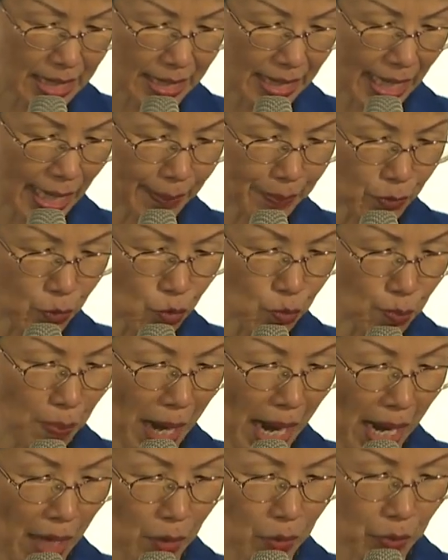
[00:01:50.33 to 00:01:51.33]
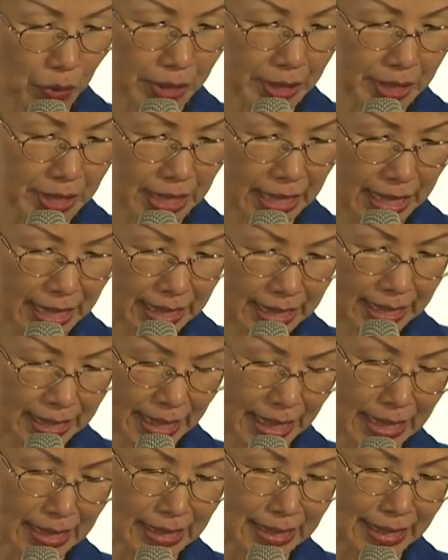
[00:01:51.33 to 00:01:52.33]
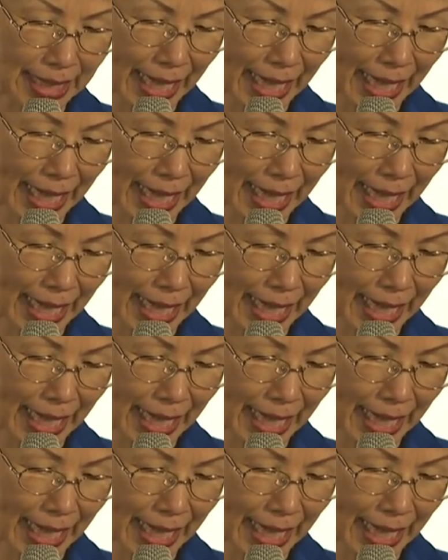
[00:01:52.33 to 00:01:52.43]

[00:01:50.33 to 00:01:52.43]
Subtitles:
came to power in